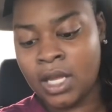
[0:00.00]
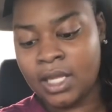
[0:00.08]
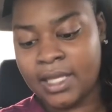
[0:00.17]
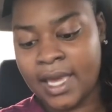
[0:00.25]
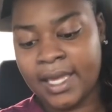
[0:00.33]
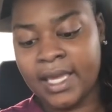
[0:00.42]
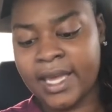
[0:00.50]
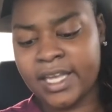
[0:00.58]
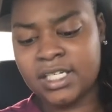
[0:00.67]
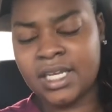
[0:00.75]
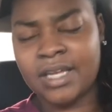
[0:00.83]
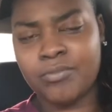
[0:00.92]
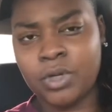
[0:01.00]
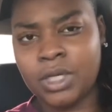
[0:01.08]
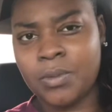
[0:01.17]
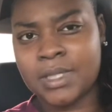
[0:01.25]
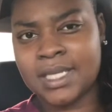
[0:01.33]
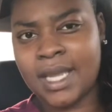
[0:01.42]
yeah, EKG, it
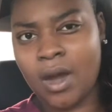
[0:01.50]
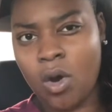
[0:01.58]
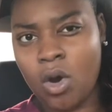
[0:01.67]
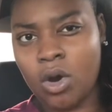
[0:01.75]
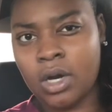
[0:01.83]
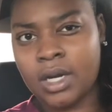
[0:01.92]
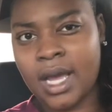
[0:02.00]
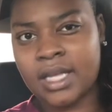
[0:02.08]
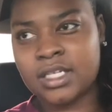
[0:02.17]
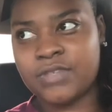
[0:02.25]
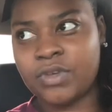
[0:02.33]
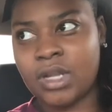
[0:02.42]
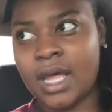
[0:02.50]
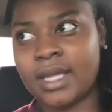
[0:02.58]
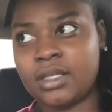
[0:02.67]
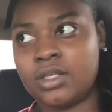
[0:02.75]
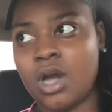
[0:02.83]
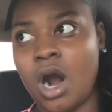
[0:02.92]
really wasn't that hard. I just feel
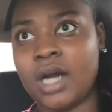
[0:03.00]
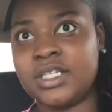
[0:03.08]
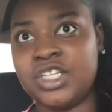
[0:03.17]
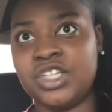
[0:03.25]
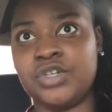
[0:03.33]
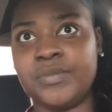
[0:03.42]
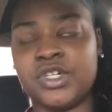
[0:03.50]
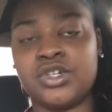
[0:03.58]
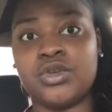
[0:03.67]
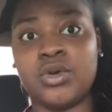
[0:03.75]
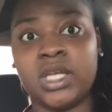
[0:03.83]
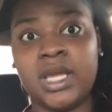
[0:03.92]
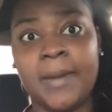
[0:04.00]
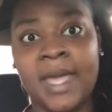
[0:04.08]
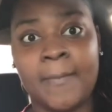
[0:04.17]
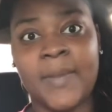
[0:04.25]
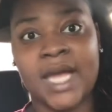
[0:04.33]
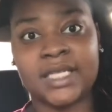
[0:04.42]
like our teacher, Mr. Tony,
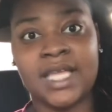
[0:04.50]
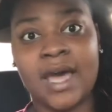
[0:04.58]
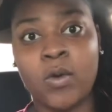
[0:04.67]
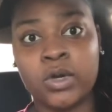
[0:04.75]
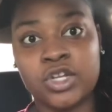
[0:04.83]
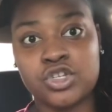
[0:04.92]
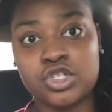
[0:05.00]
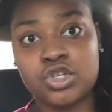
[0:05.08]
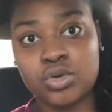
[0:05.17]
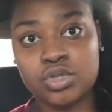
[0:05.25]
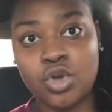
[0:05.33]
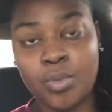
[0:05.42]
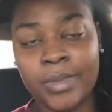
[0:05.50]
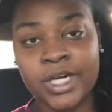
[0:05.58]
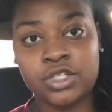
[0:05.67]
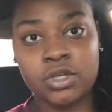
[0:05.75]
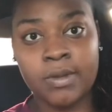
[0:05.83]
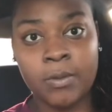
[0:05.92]
impact that on us so, so
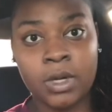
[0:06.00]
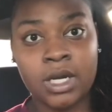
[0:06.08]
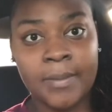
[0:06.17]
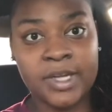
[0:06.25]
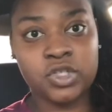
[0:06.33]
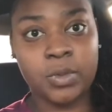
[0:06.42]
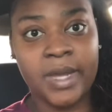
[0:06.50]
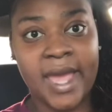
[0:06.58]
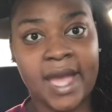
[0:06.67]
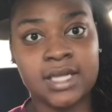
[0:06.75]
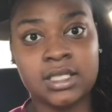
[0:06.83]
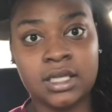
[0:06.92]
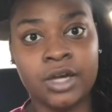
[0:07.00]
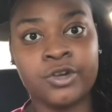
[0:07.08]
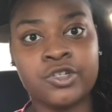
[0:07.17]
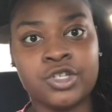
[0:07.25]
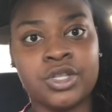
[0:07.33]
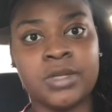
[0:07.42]
much. So we wanted to make sure we actually
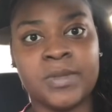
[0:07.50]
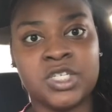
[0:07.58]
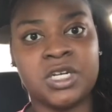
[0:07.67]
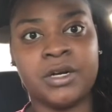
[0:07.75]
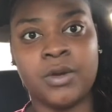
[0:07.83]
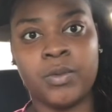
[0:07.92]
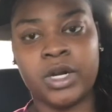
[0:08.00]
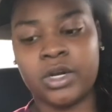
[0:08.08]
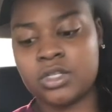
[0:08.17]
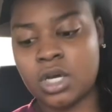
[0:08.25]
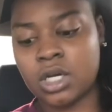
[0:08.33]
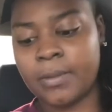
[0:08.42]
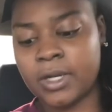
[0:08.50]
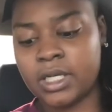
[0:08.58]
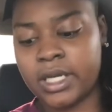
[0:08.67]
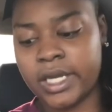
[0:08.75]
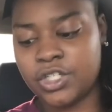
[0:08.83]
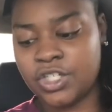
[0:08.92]
understood the material when they were talking about
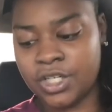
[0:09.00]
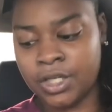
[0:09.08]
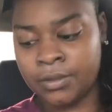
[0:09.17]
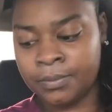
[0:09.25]
EKG.